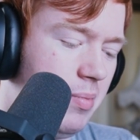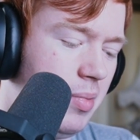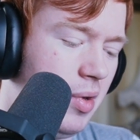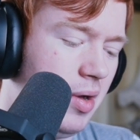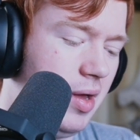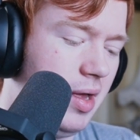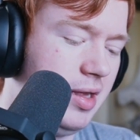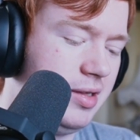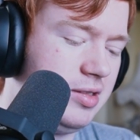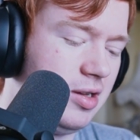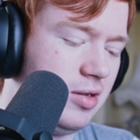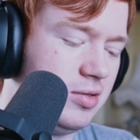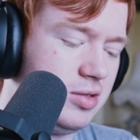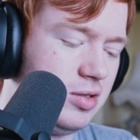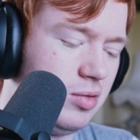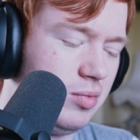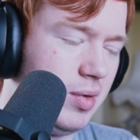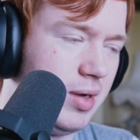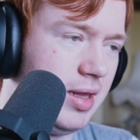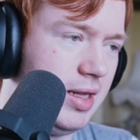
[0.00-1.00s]
But it's
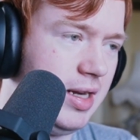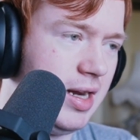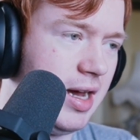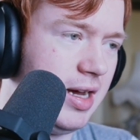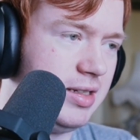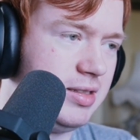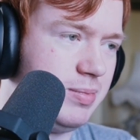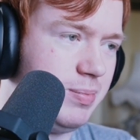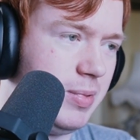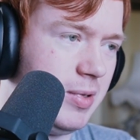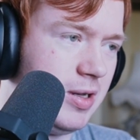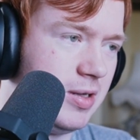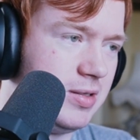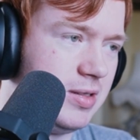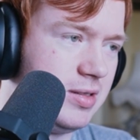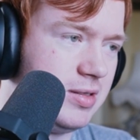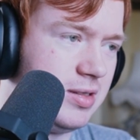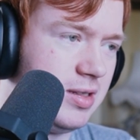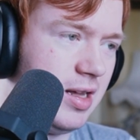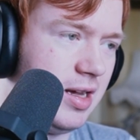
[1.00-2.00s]
also really nice because
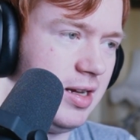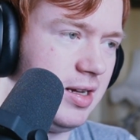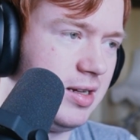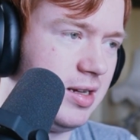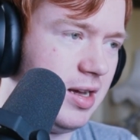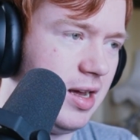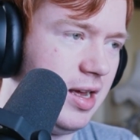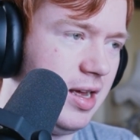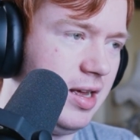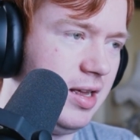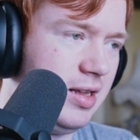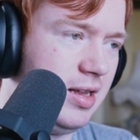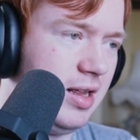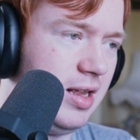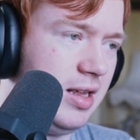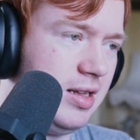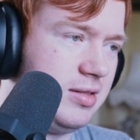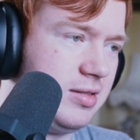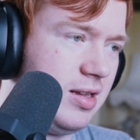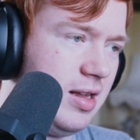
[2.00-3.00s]
it's like
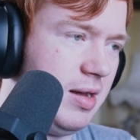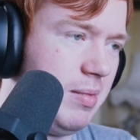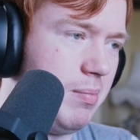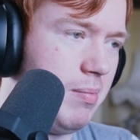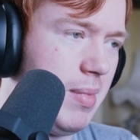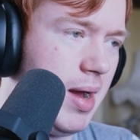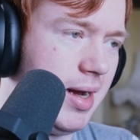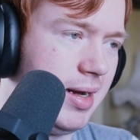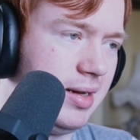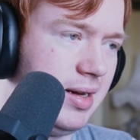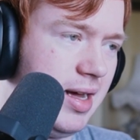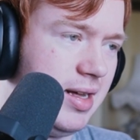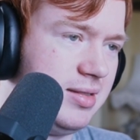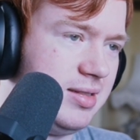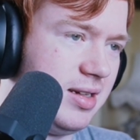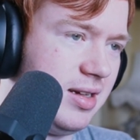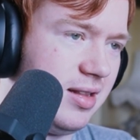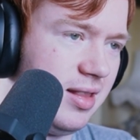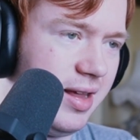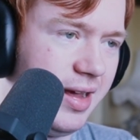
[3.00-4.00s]
it's like
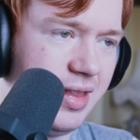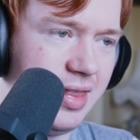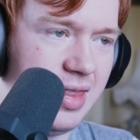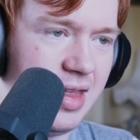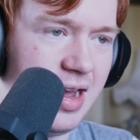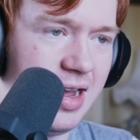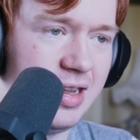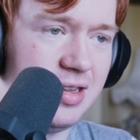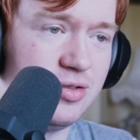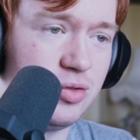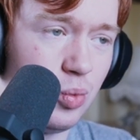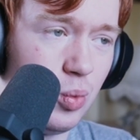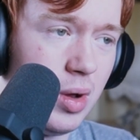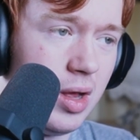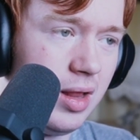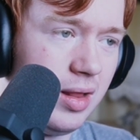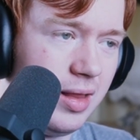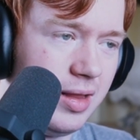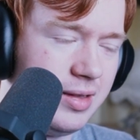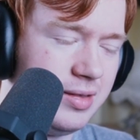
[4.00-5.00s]
magnetic like that, as
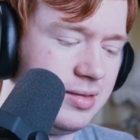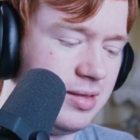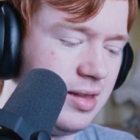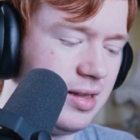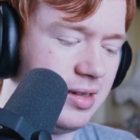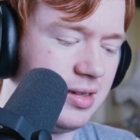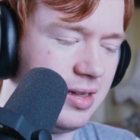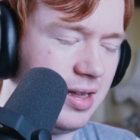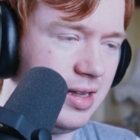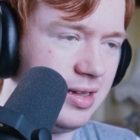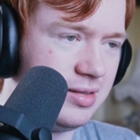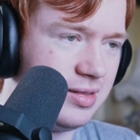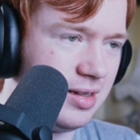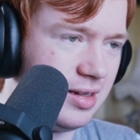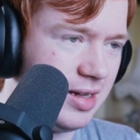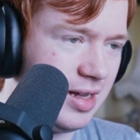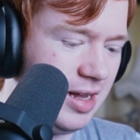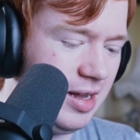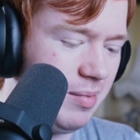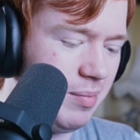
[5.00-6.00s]
well as the
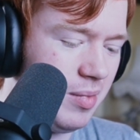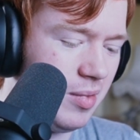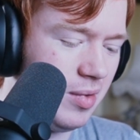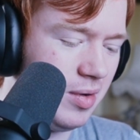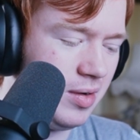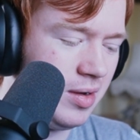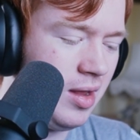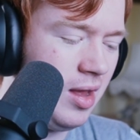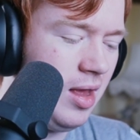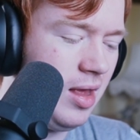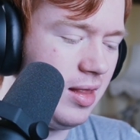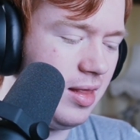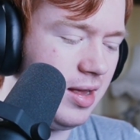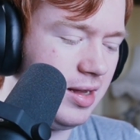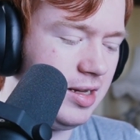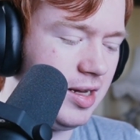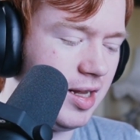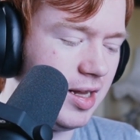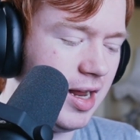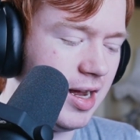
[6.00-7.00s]
keyboard,
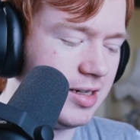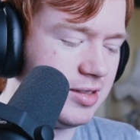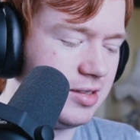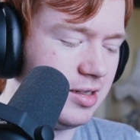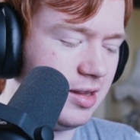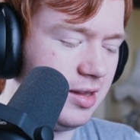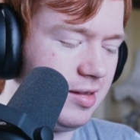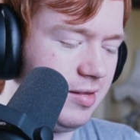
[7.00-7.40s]
that you can actually